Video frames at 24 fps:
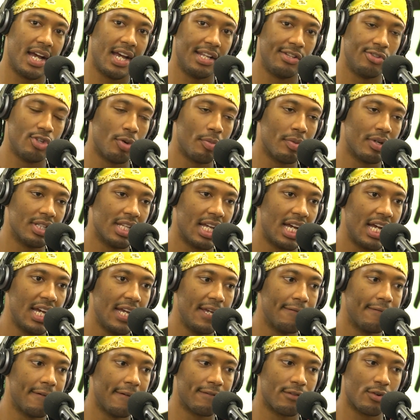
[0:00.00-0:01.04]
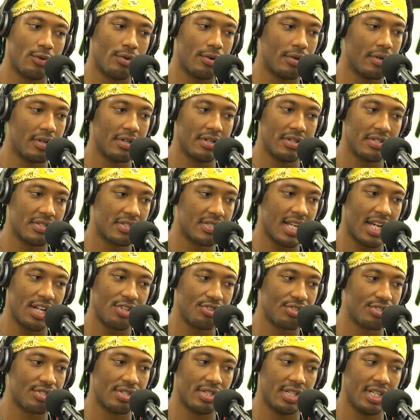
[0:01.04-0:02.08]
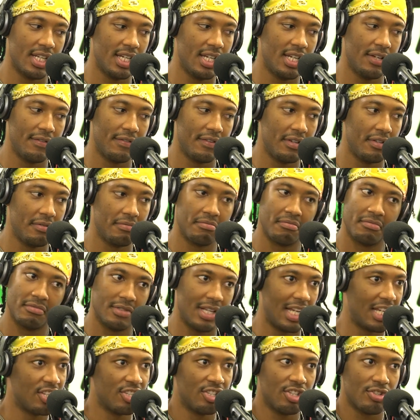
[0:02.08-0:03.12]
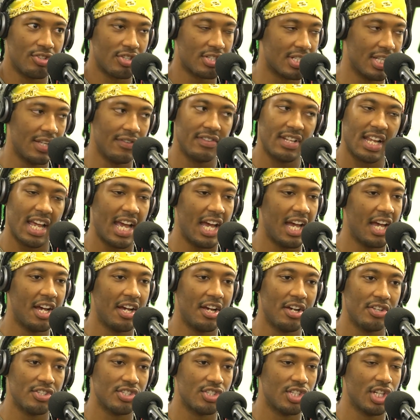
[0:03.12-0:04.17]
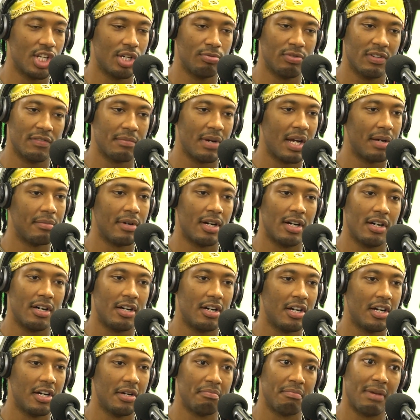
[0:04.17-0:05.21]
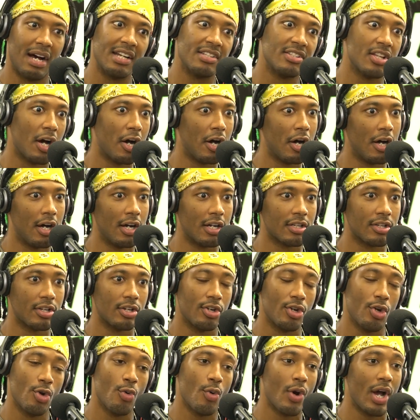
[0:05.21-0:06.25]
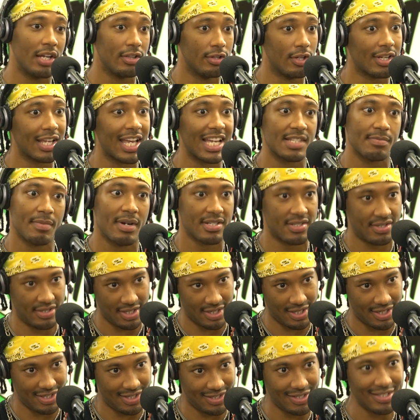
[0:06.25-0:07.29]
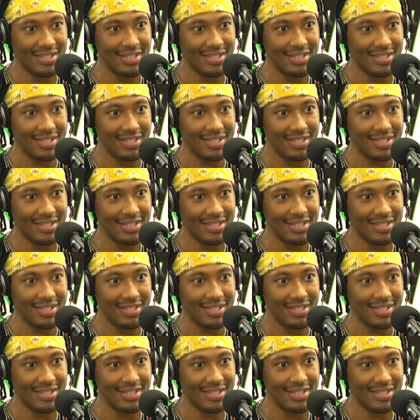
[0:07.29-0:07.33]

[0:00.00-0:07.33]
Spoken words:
normal life, of course, I just live in just live in a house, with my mom, my dog, who I look as my son.